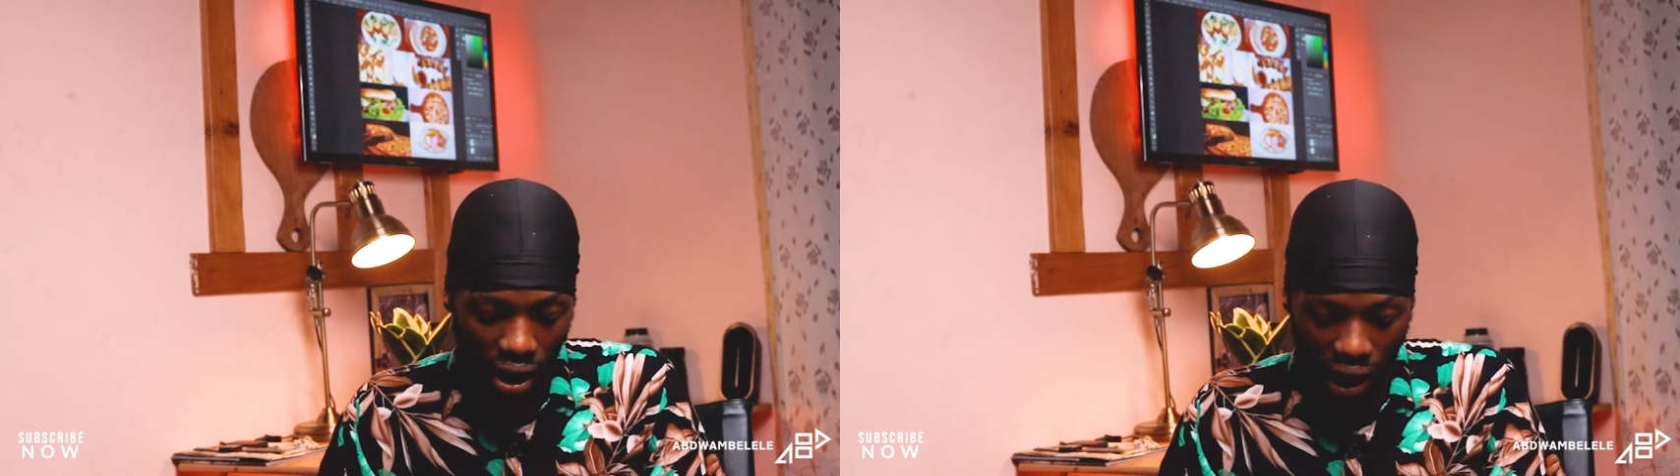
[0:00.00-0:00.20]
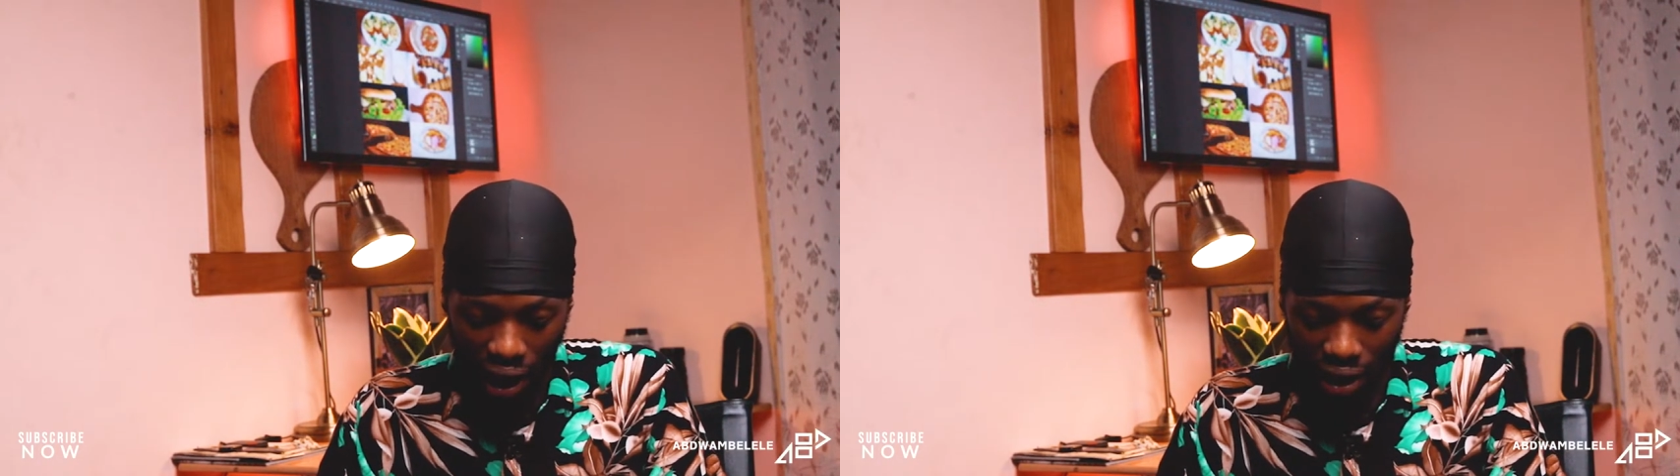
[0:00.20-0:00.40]

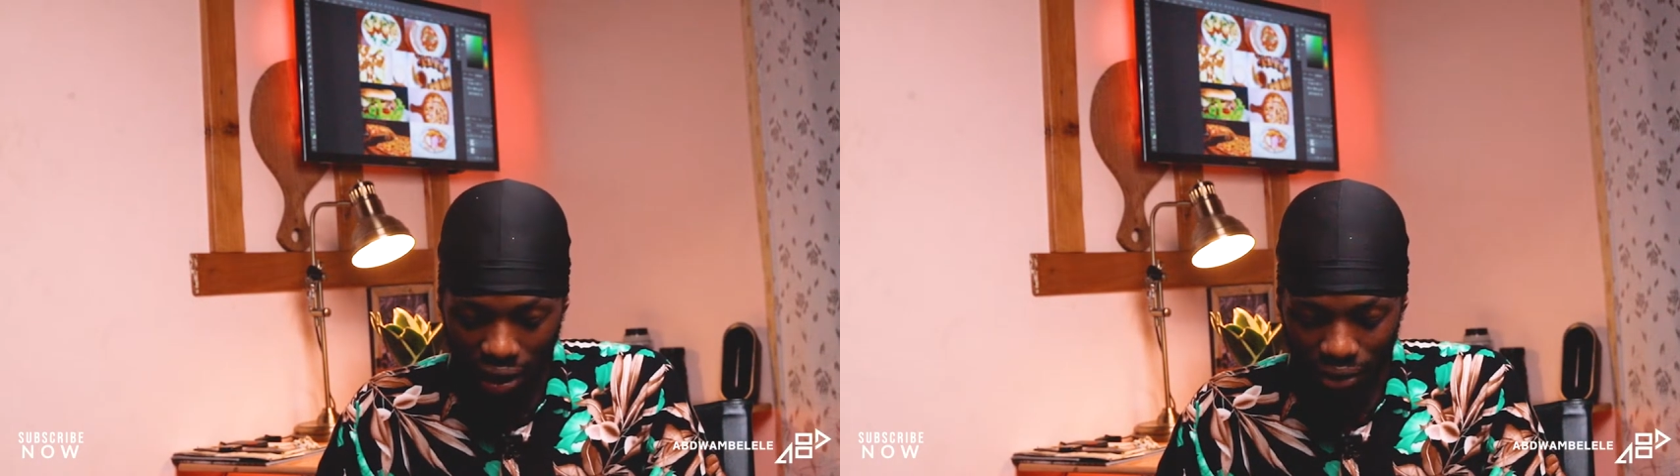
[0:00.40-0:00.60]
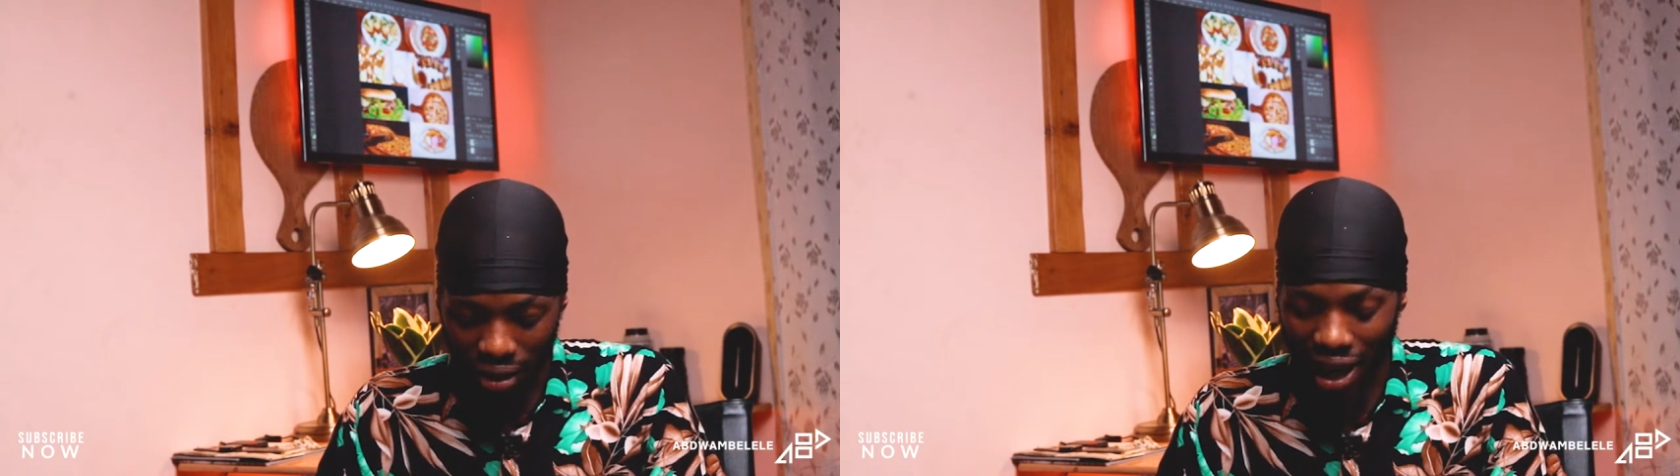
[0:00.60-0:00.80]
And
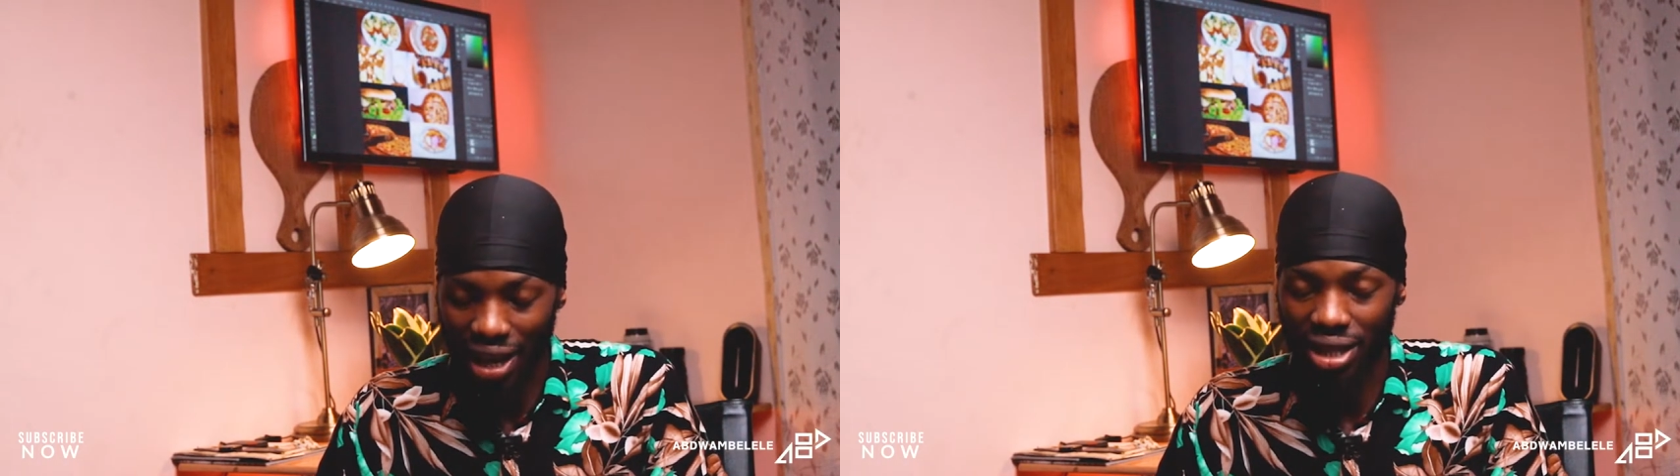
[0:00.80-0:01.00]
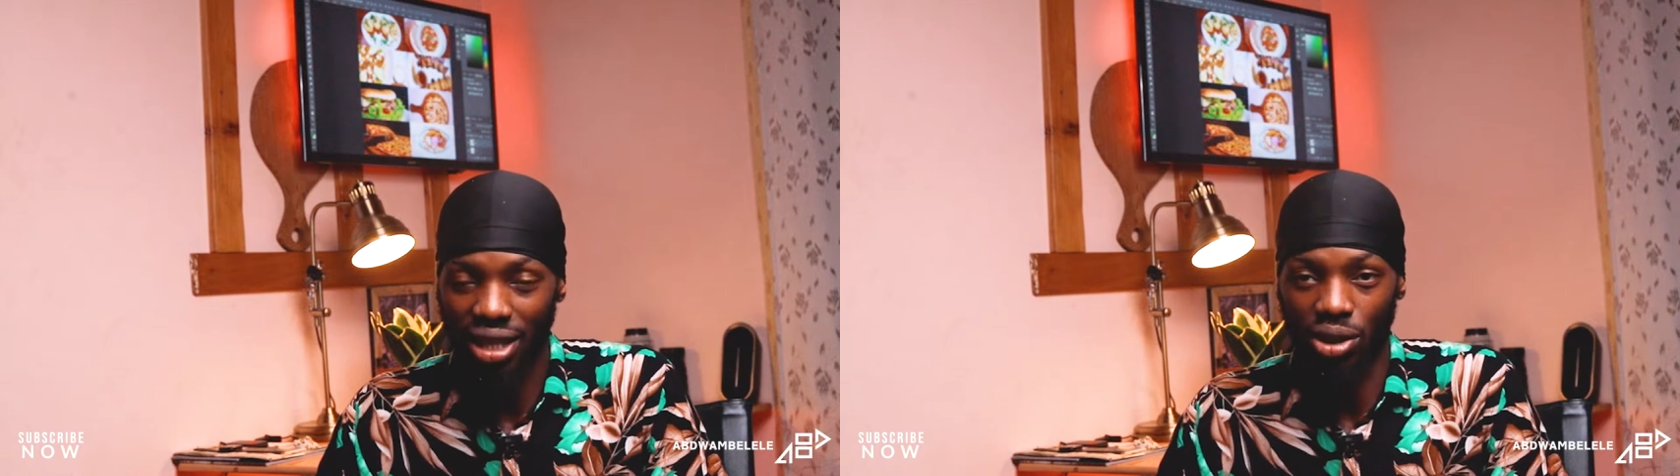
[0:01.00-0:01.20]
after
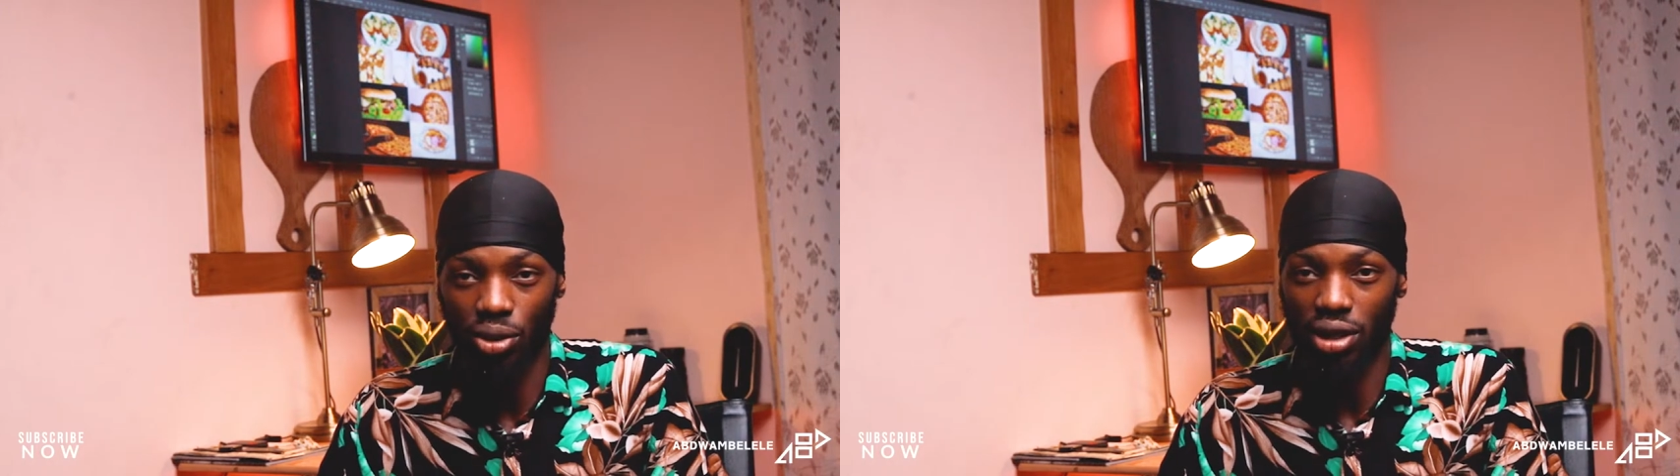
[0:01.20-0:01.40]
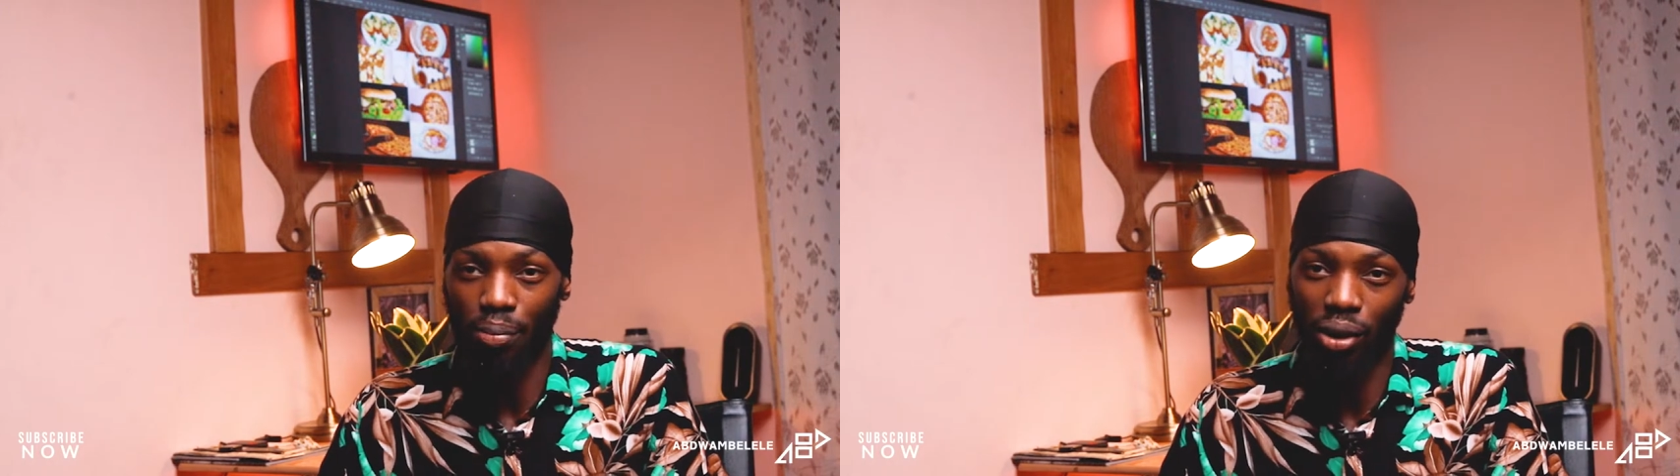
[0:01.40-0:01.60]
that, it
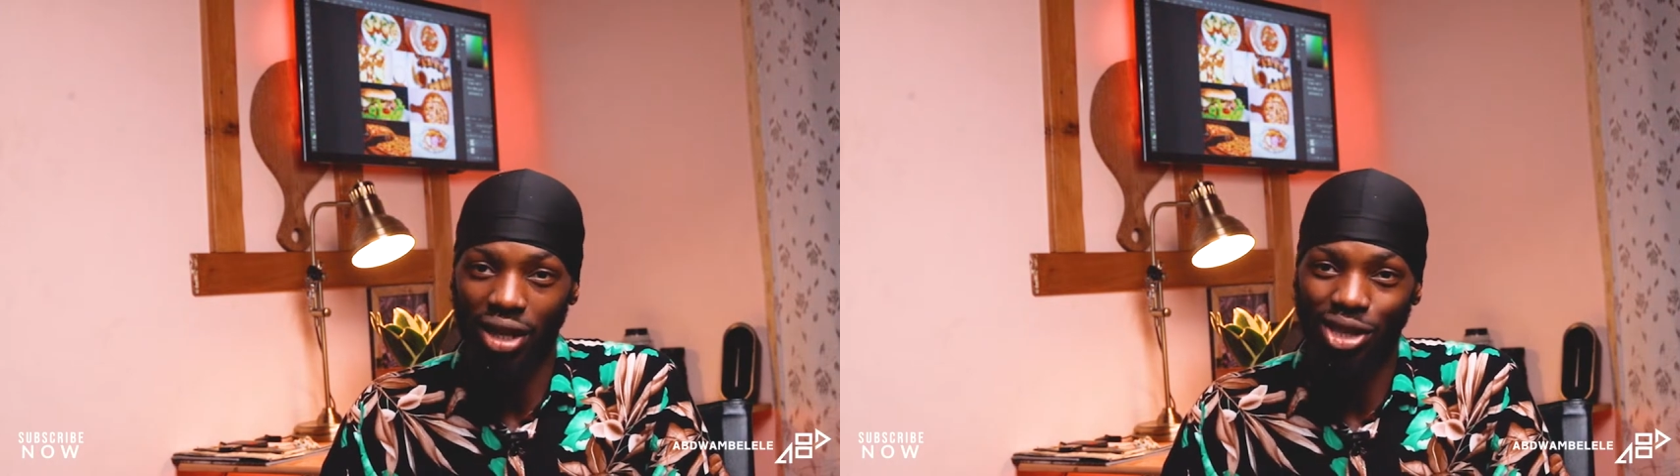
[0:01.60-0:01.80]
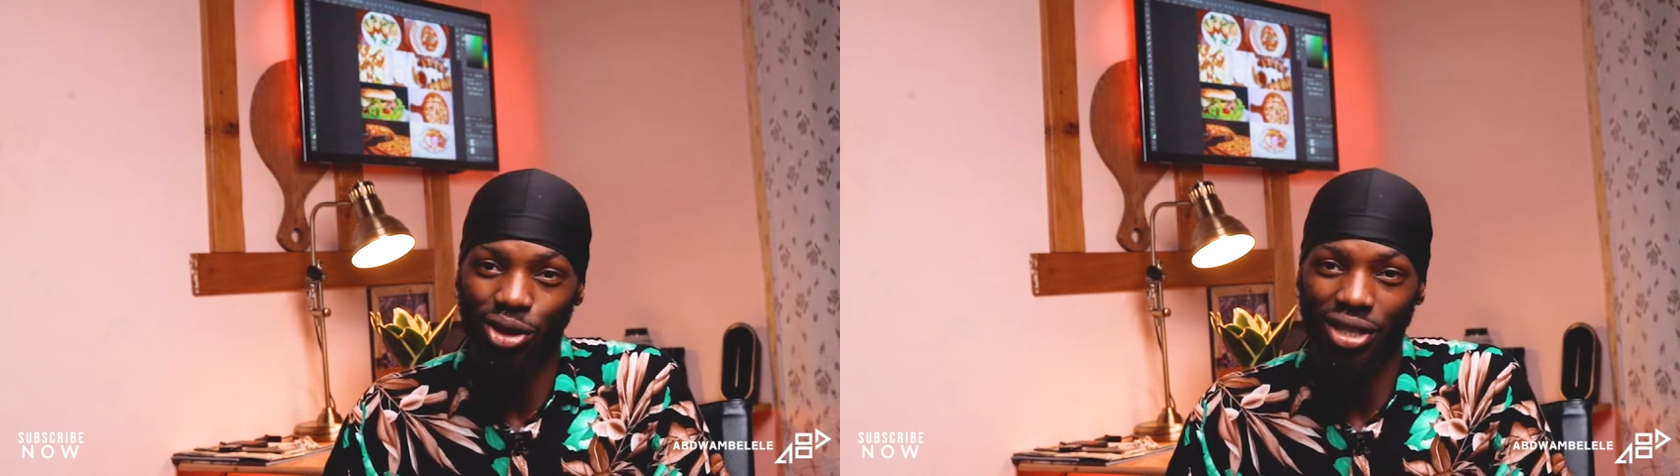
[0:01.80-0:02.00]
was the
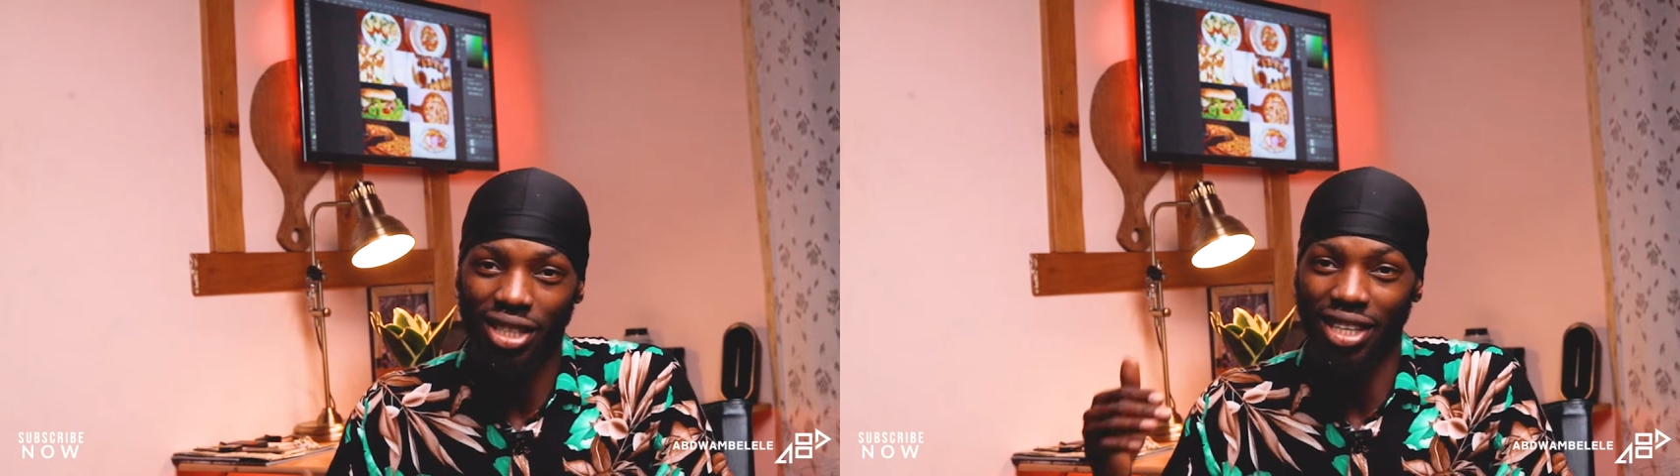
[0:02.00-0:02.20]
pouring shot